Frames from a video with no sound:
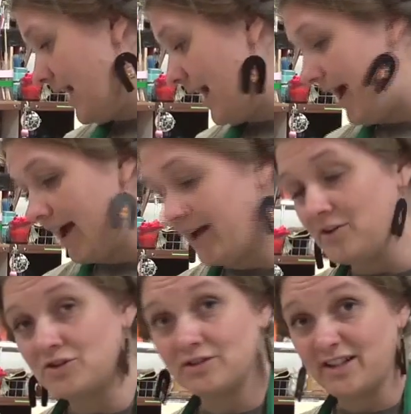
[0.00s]

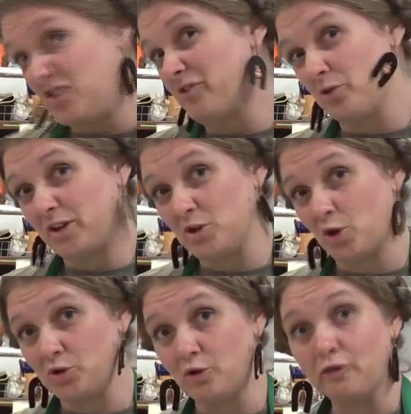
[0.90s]
and then you've already
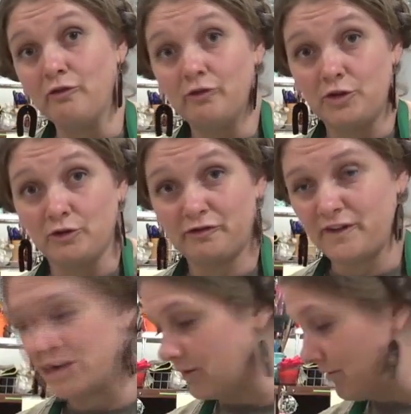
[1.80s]
got your
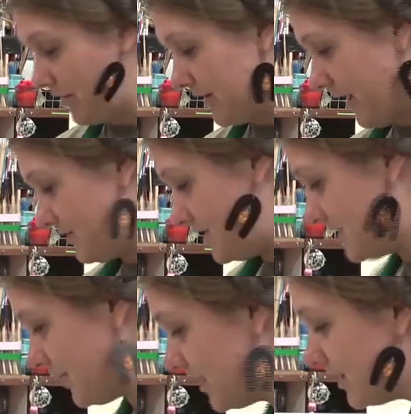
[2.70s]
figure rather than having to
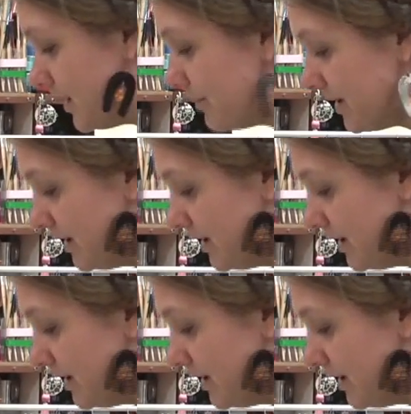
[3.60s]
make it up.